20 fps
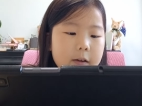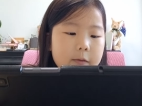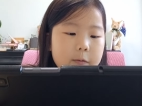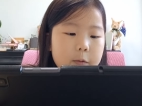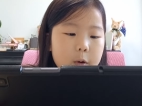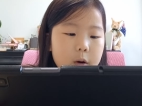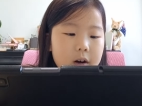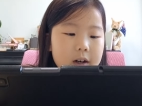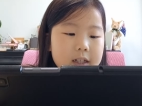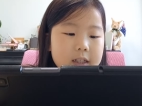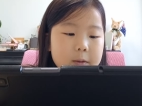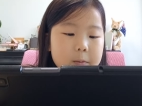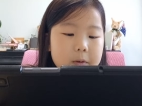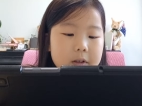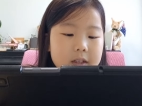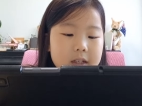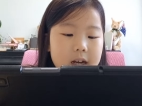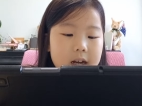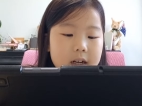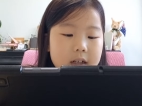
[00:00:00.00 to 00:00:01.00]
forest
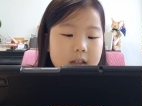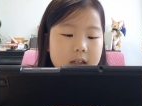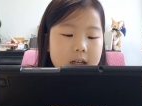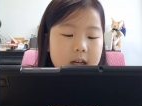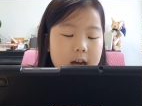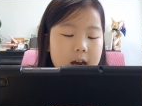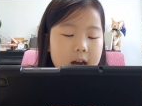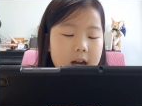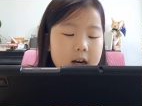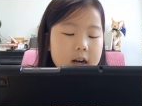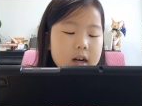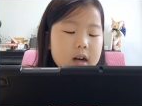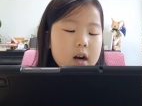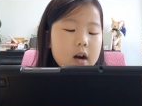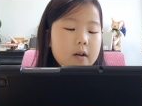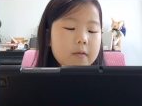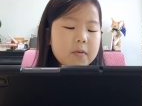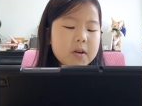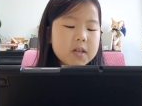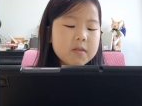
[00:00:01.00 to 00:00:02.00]
was at the end
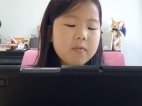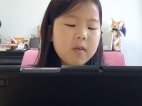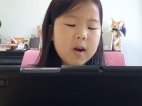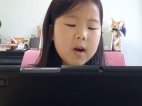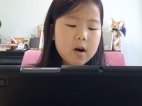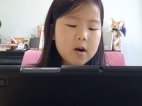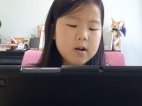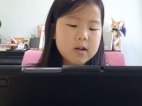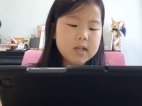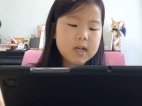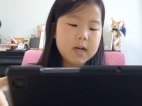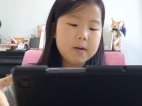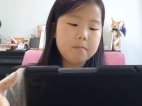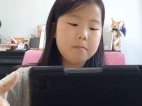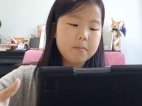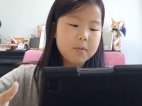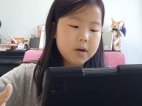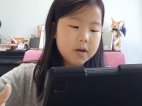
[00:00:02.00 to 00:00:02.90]
of his fingertip.